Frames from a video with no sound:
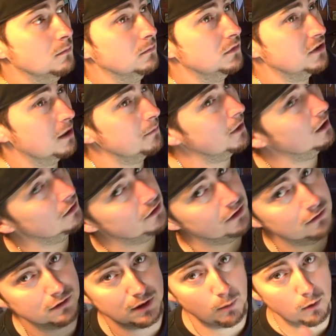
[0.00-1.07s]
some Dollar
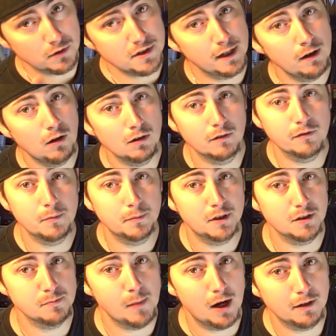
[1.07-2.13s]
Generals, I won't say all of them
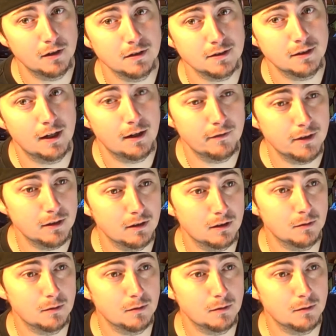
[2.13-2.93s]
because mine doesn't have it,